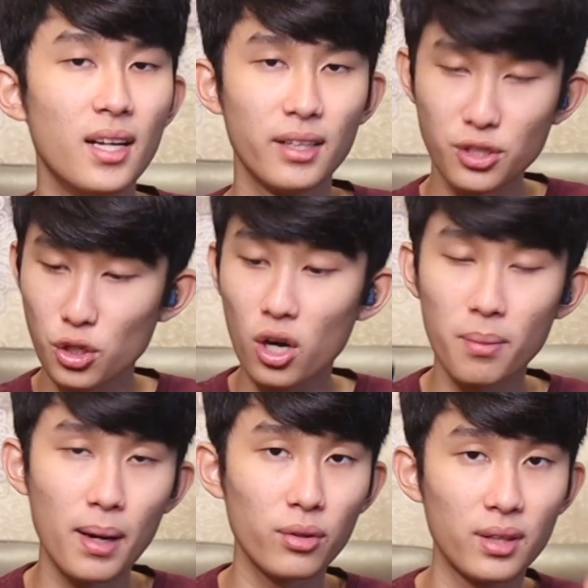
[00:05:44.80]
let's talk
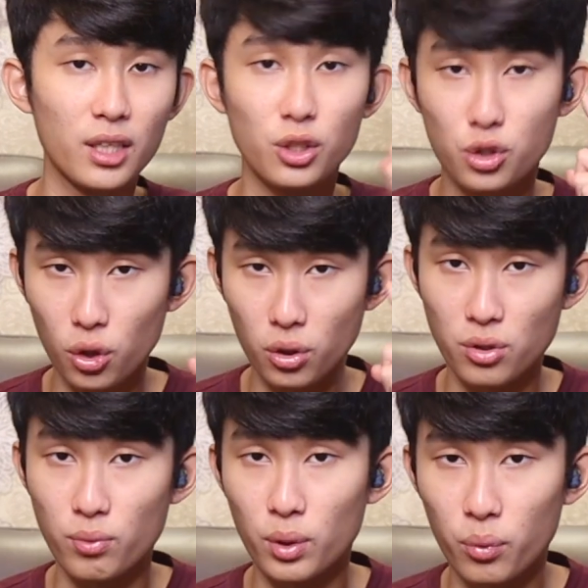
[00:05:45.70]
about the
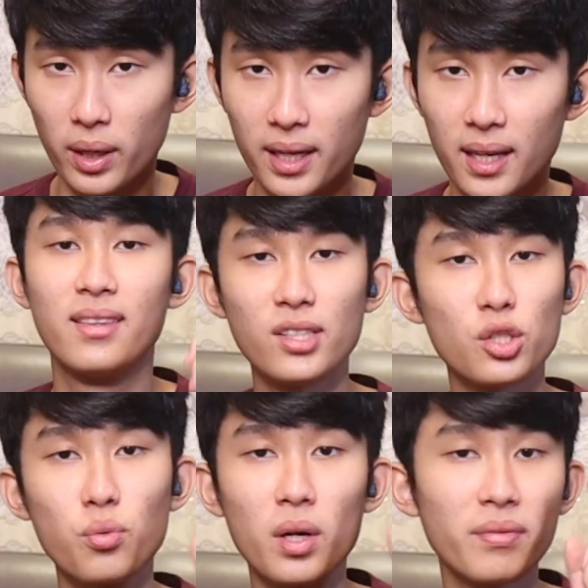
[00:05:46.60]
controls real quick. This
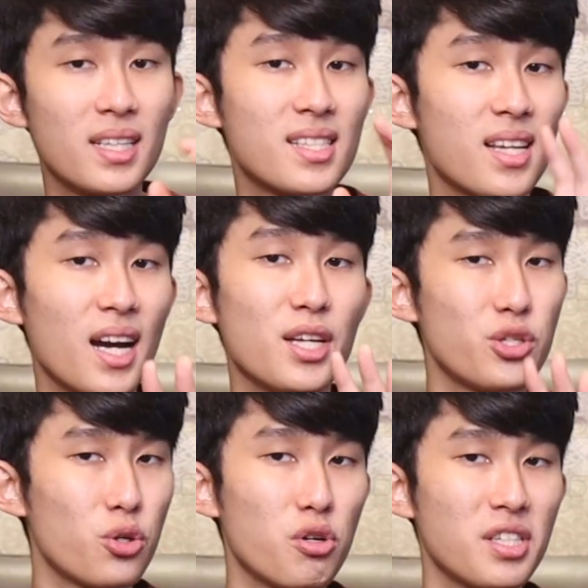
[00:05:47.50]
is one of the design
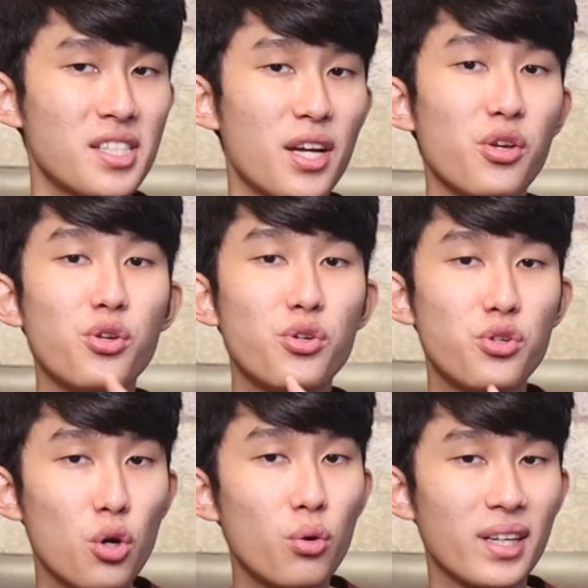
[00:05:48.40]
choice that you
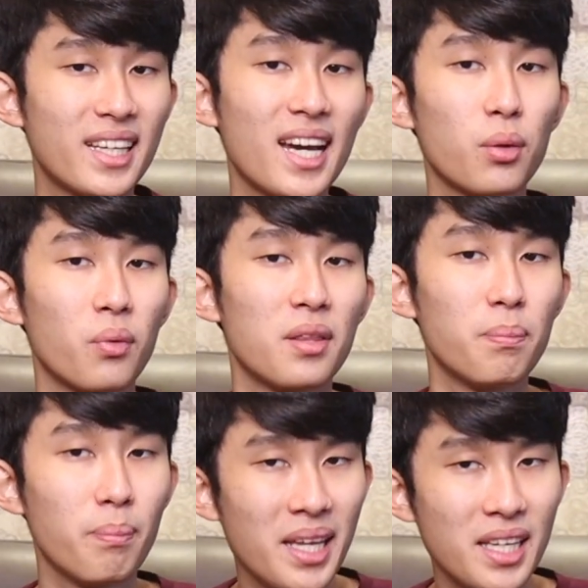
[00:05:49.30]
don't get with
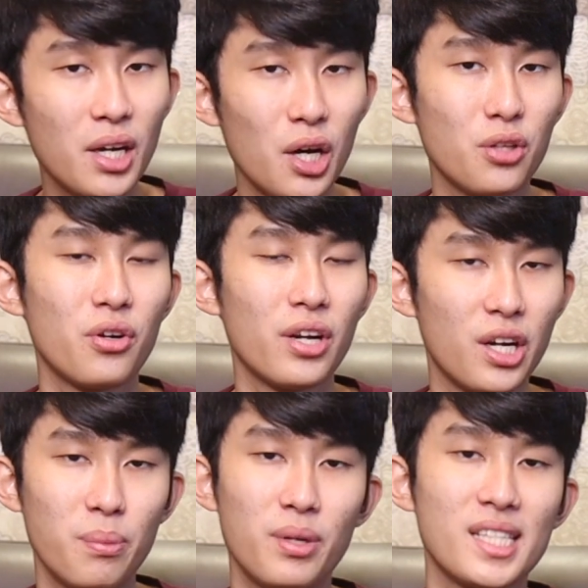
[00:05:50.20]
many other
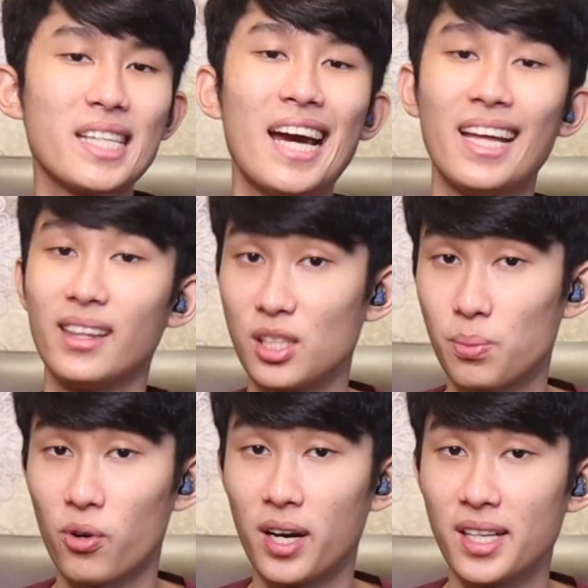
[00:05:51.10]
earbuds at this
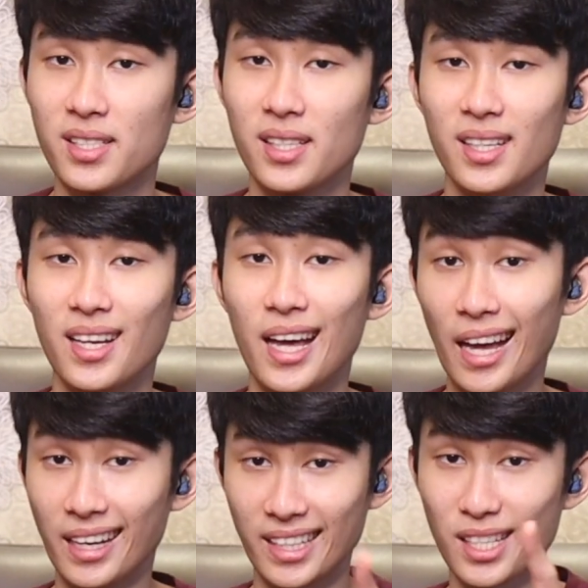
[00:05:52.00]
price.
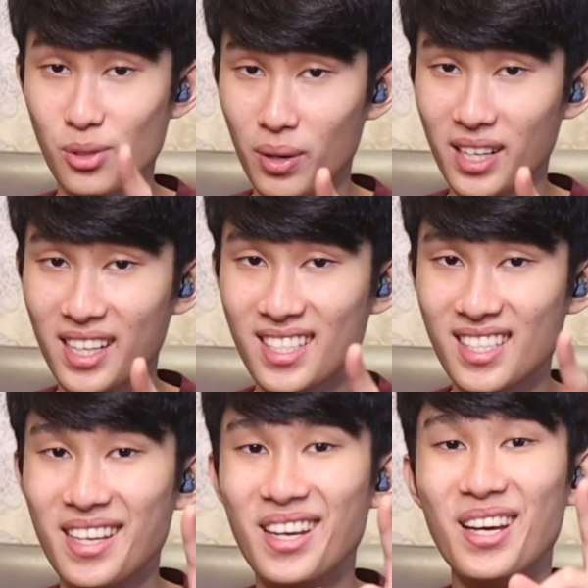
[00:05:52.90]
And guess what it
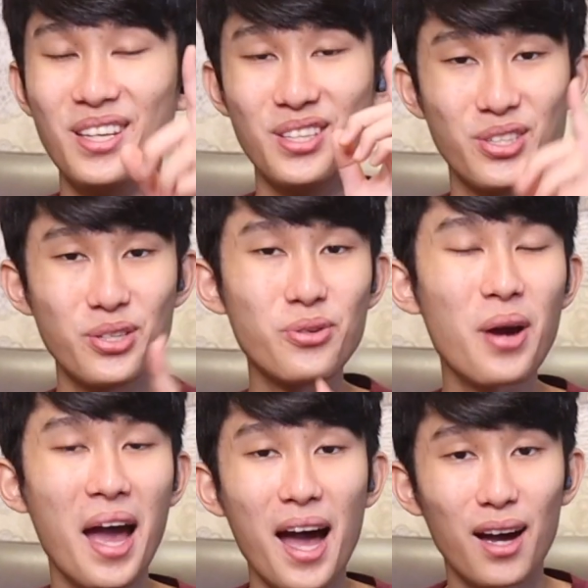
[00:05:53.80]
is? You
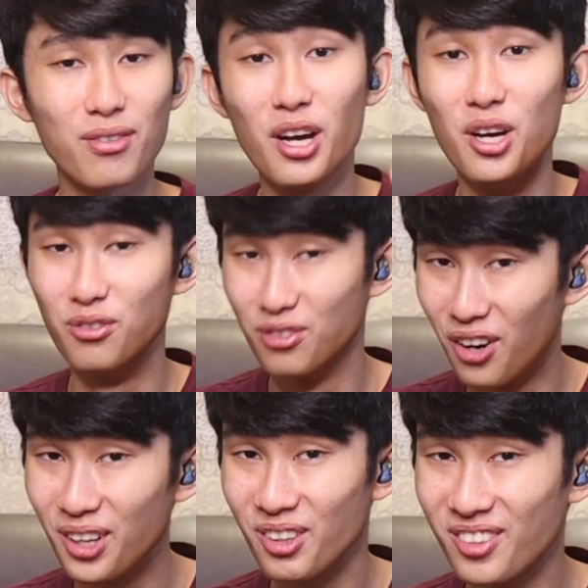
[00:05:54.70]
have
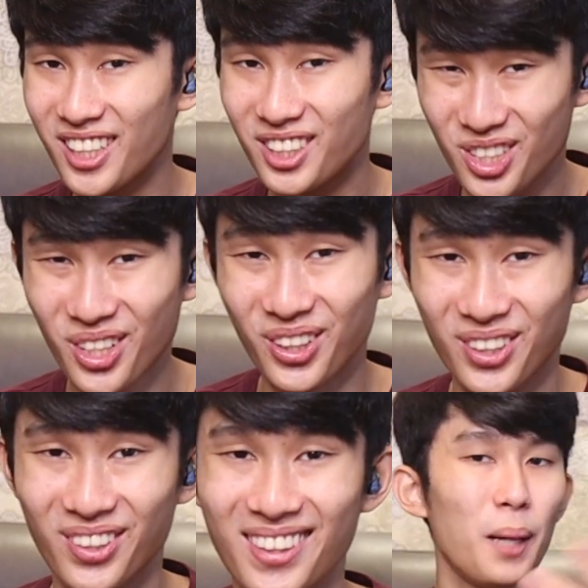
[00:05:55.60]
volume control.
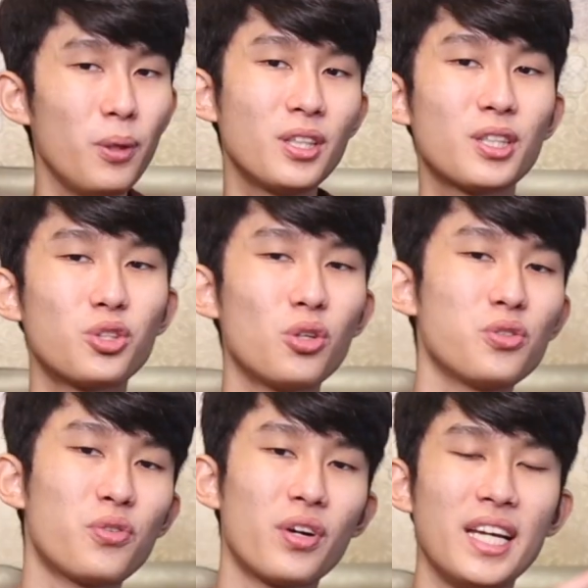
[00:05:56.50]
I'll put the
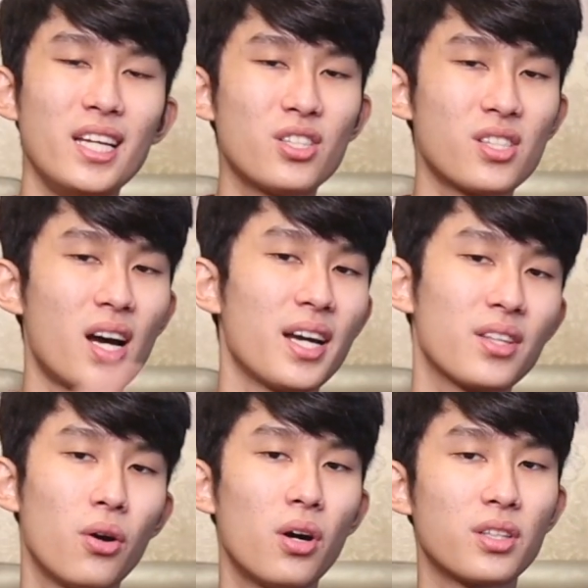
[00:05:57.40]
controls for each side
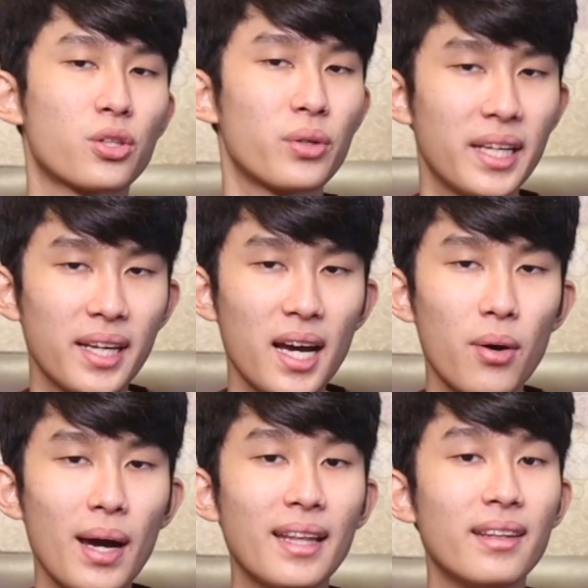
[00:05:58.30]
on screen
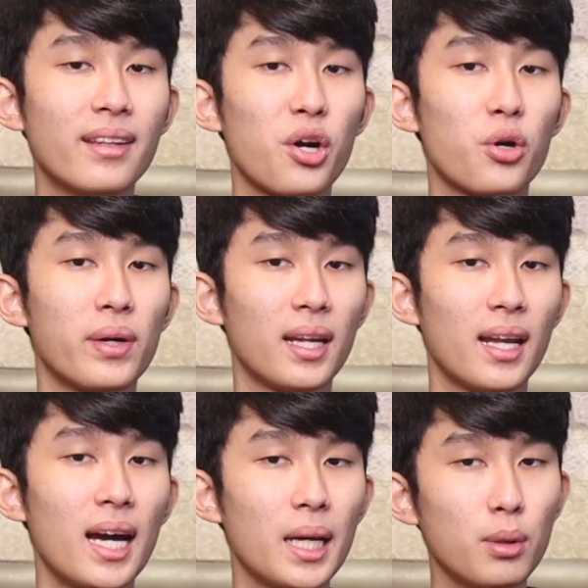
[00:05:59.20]
now, and they are
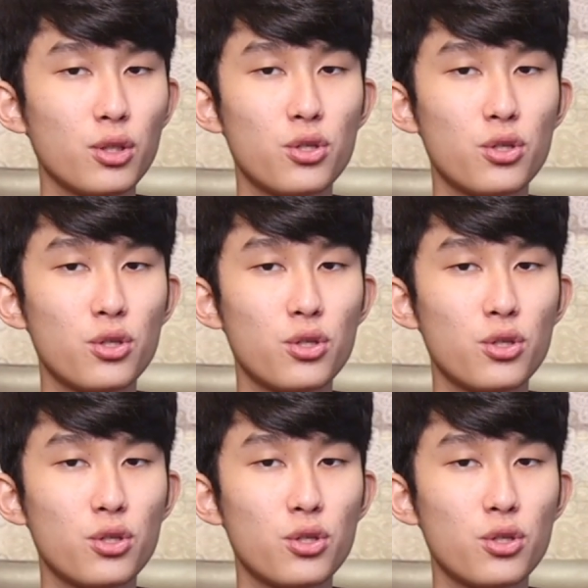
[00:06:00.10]
reliable